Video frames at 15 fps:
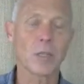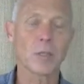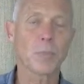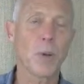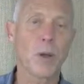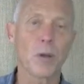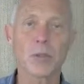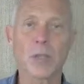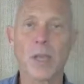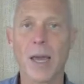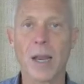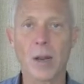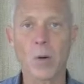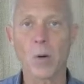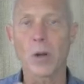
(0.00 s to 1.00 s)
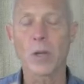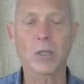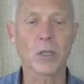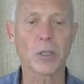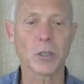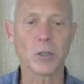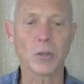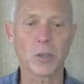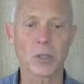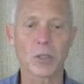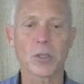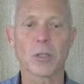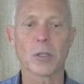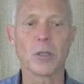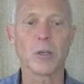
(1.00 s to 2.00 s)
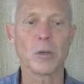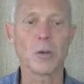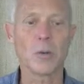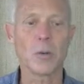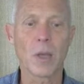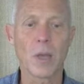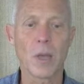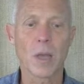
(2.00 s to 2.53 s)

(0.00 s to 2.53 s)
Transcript: post categories that you exclude.